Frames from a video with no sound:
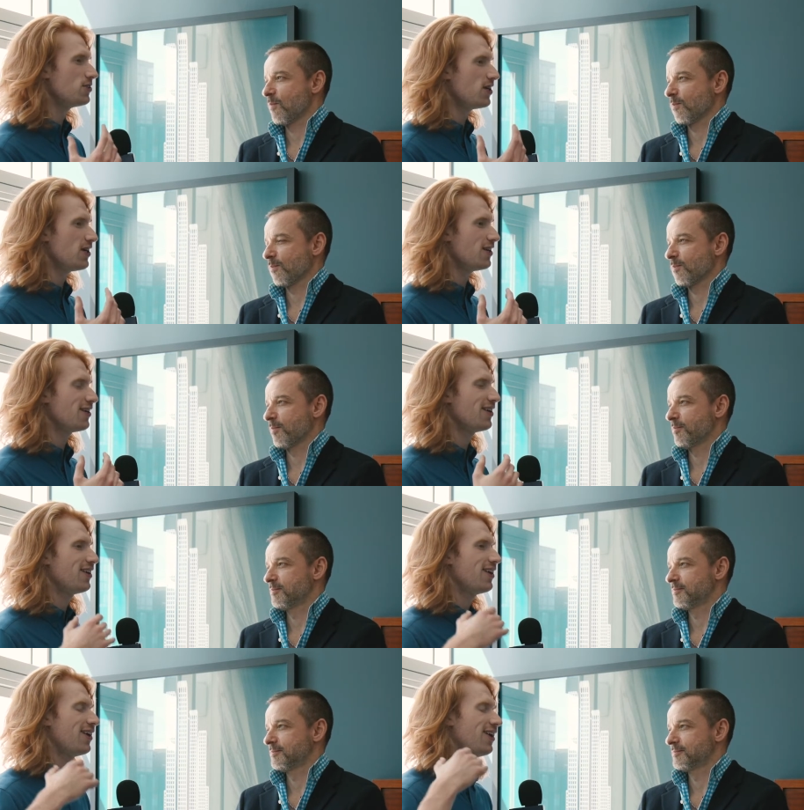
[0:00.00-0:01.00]
Speaker 1: see
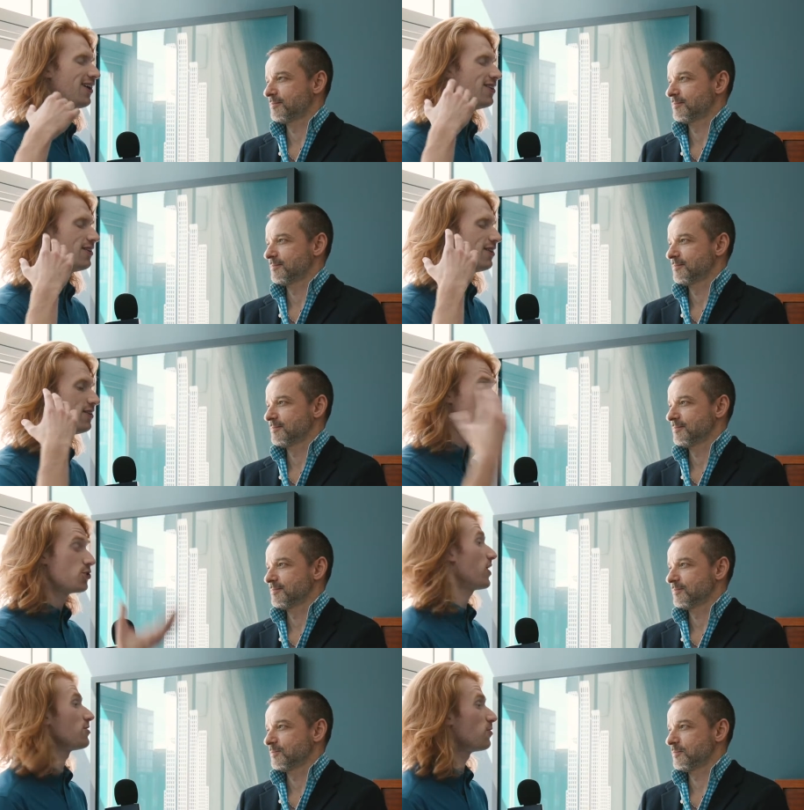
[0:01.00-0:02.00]
this
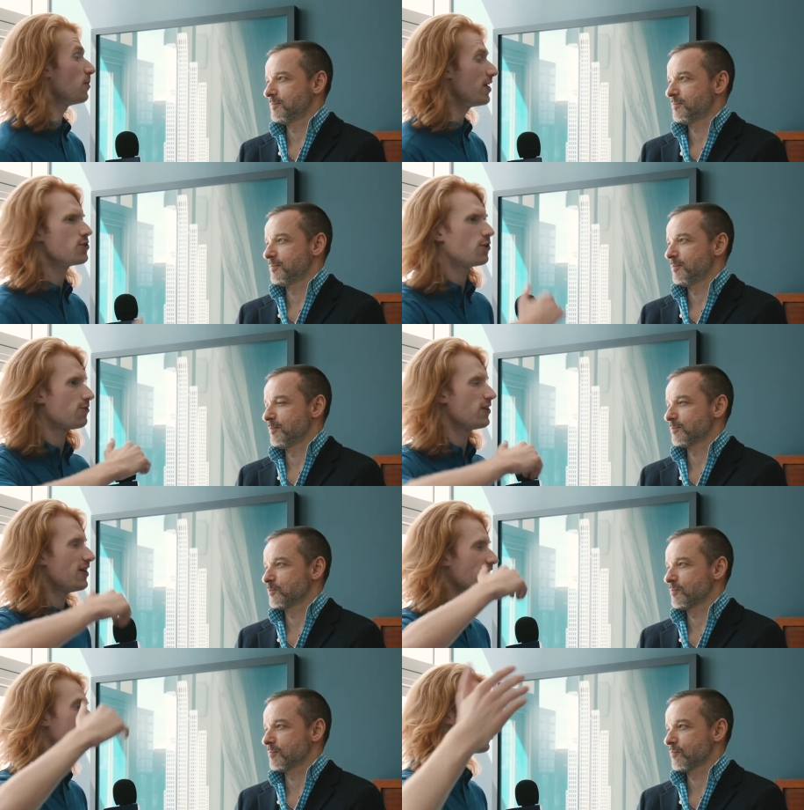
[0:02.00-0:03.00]
transformation over the
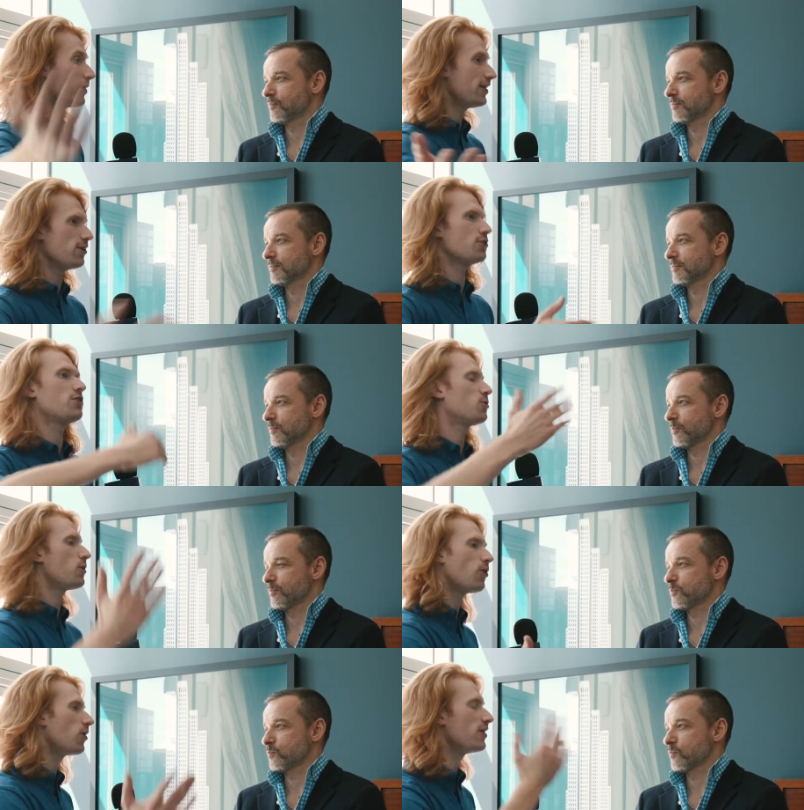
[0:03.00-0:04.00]
next 20 years since
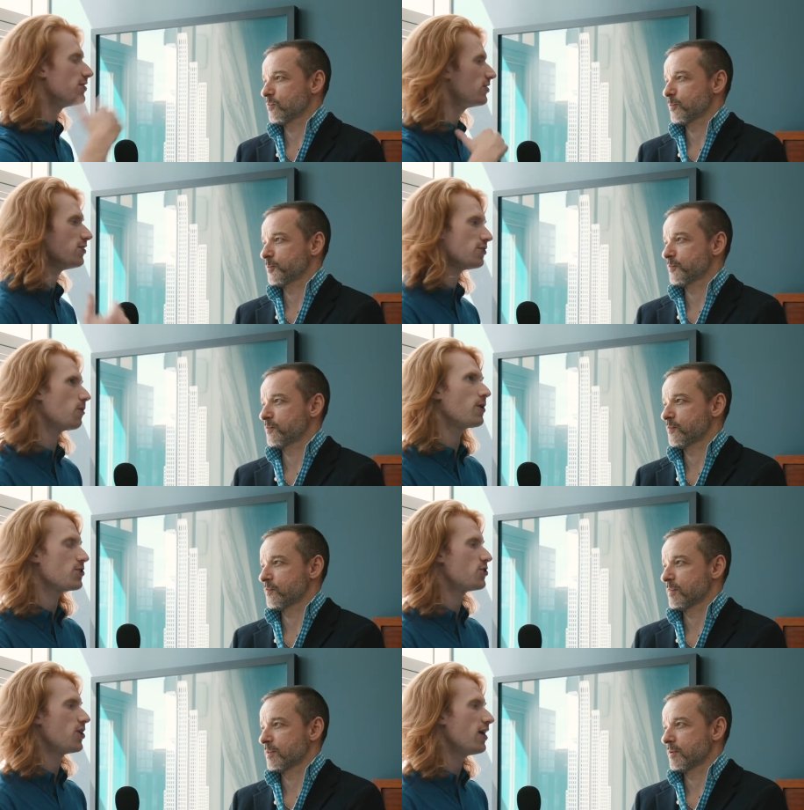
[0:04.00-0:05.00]
we've already seen so
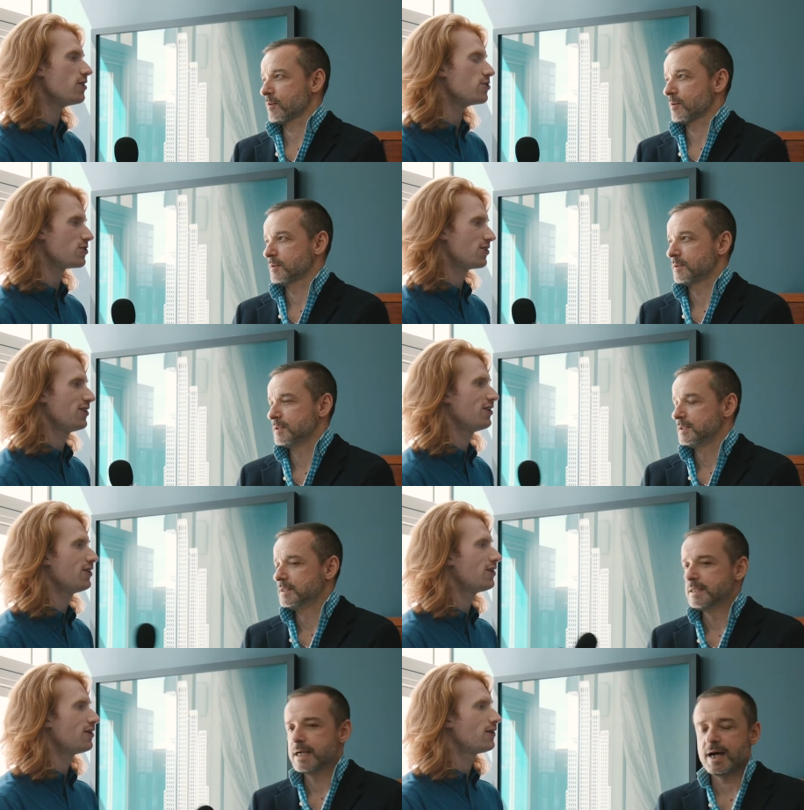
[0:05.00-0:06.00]
much change?
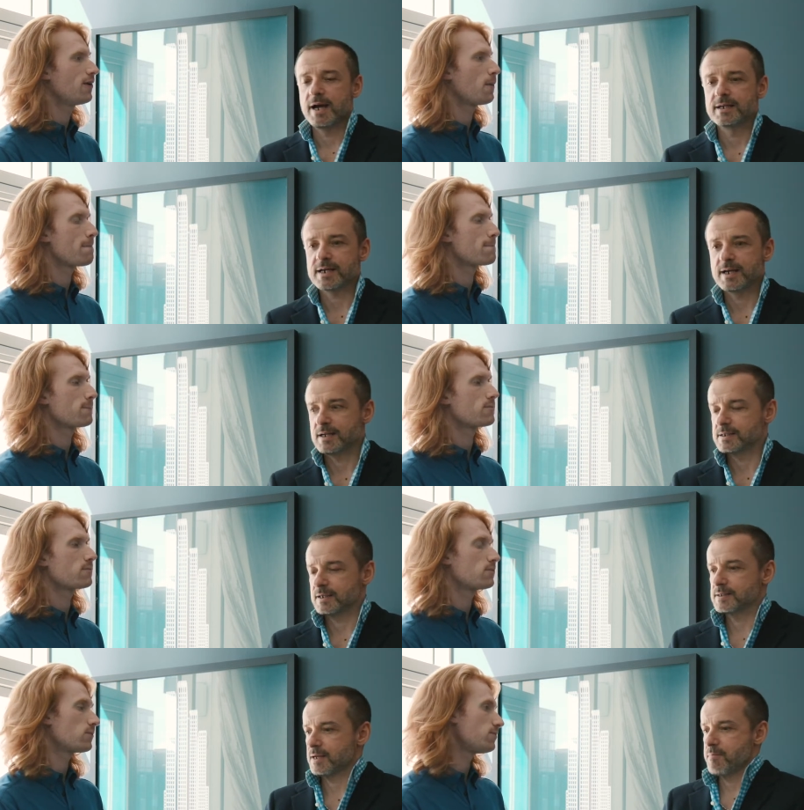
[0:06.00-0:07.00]
Speaker 2: Yeah, as I, as,
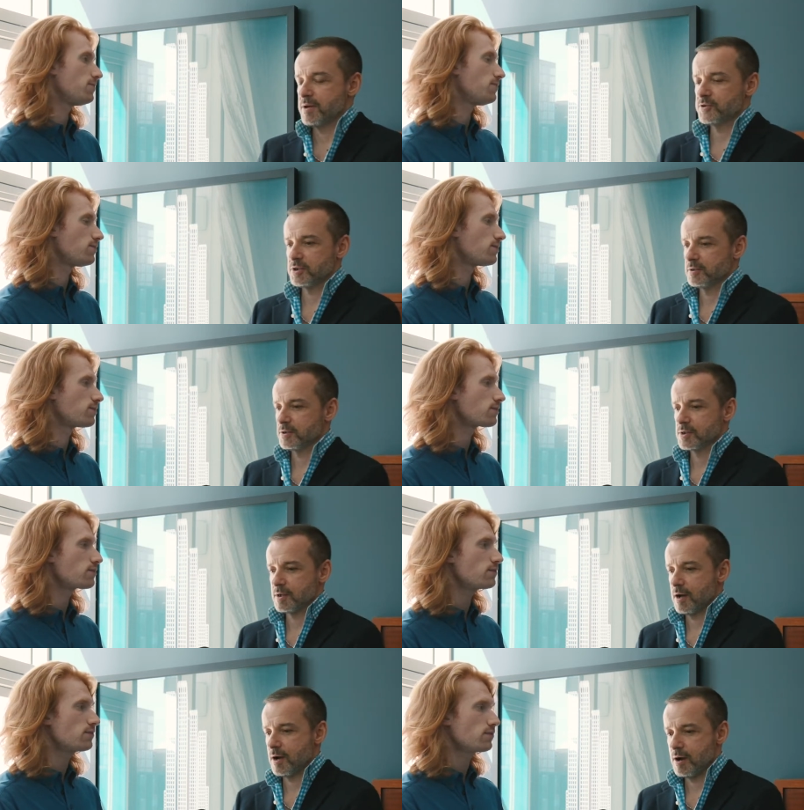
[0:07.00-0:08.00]
as I mentioned,
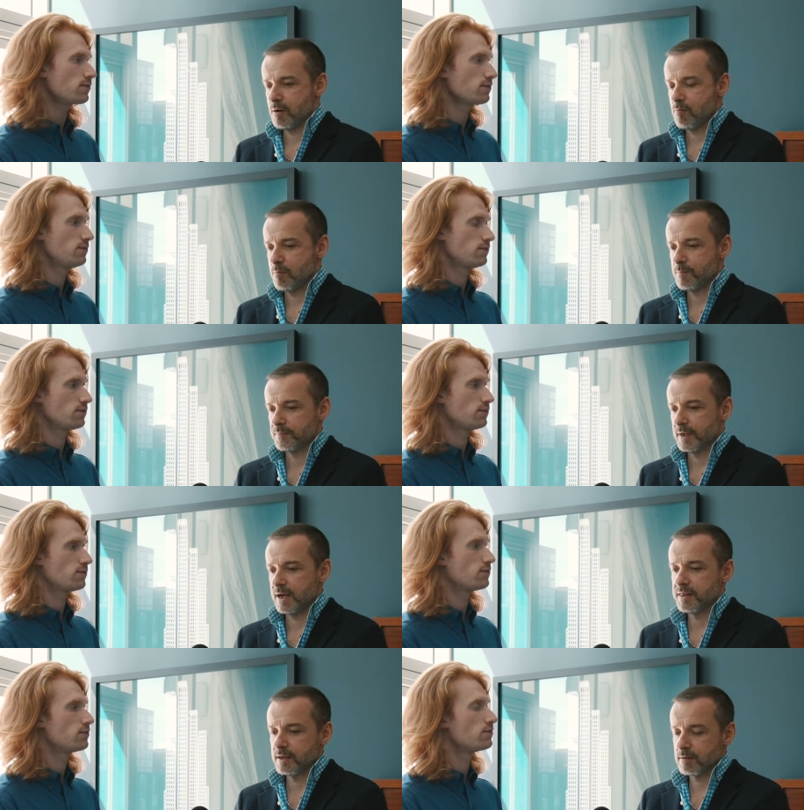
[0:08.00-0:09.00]
um,
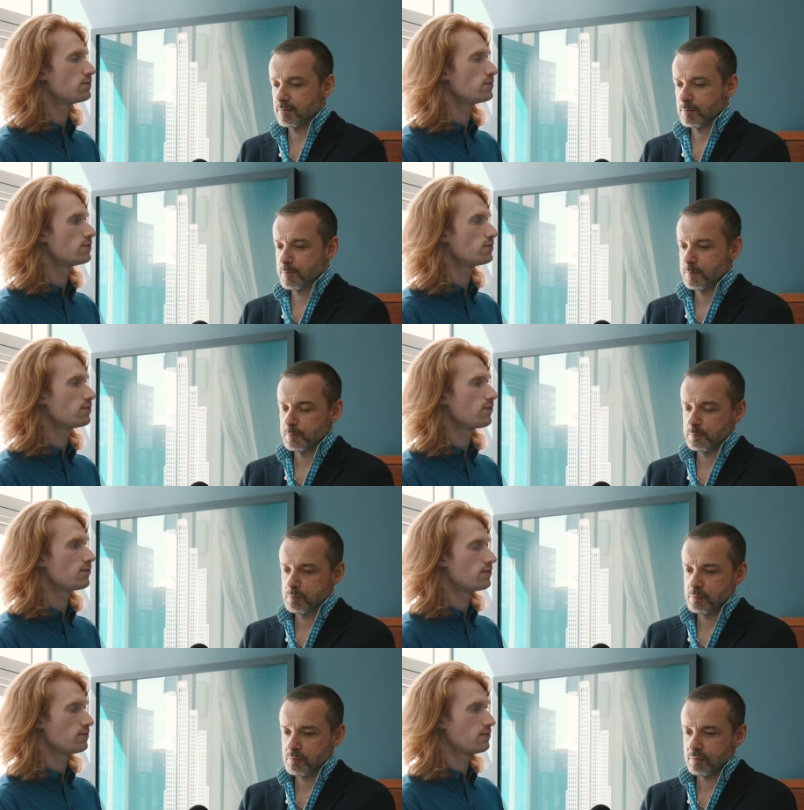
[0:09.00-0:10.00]
I think
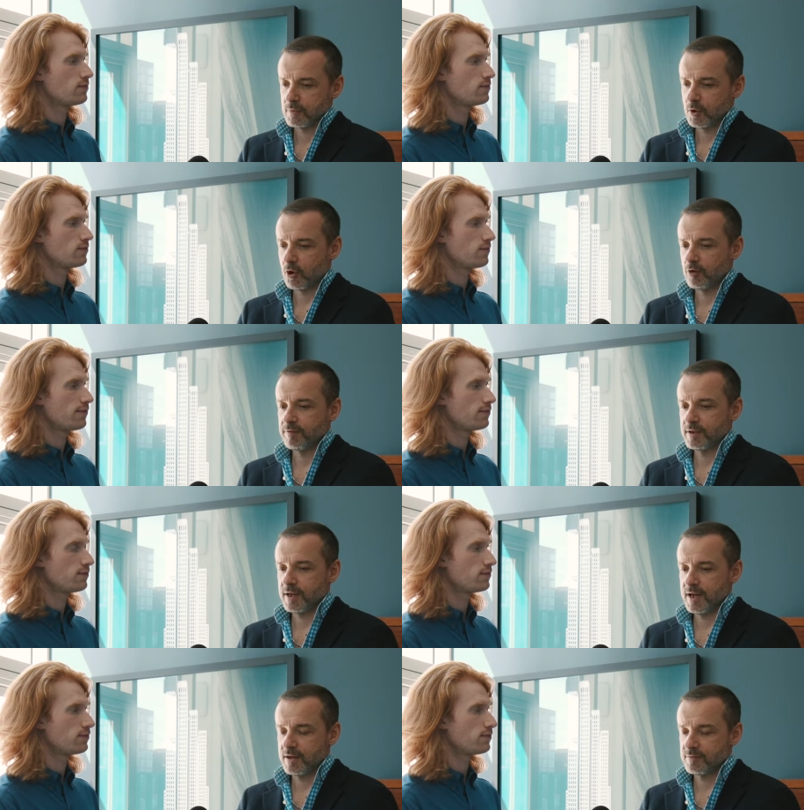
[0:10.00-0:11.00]
COVID
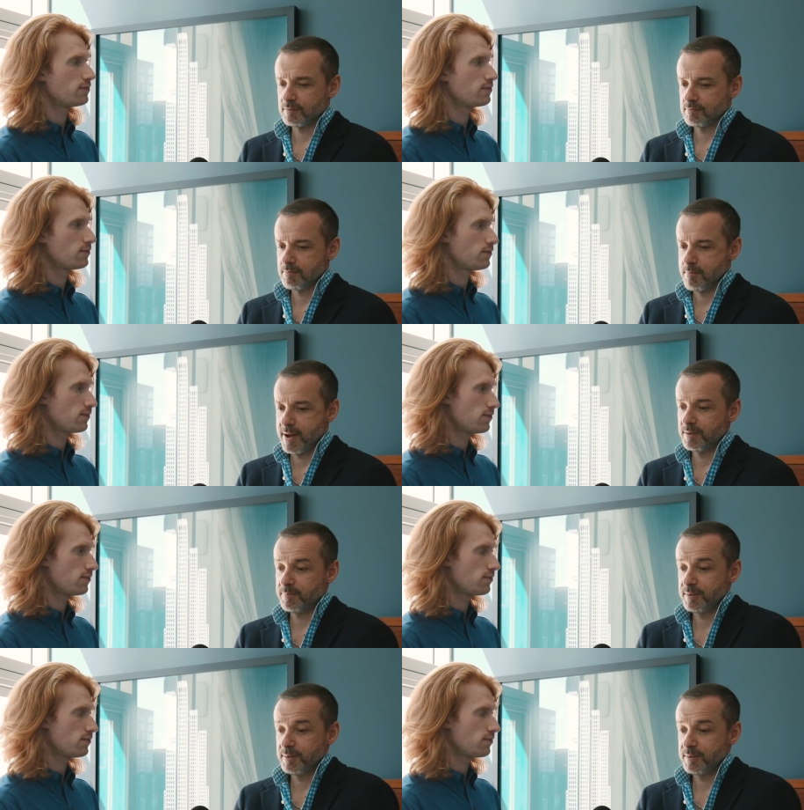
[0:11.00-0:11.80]
had made